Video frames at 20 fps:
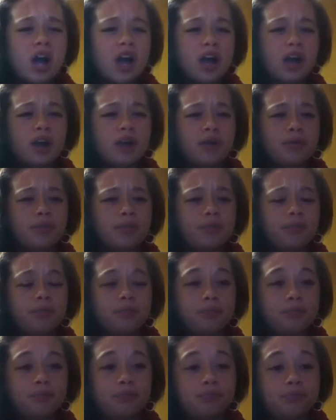Um,
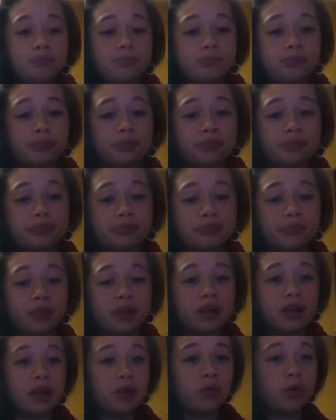
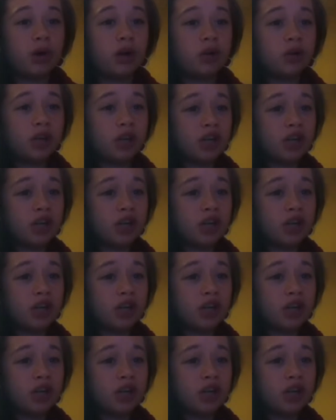well,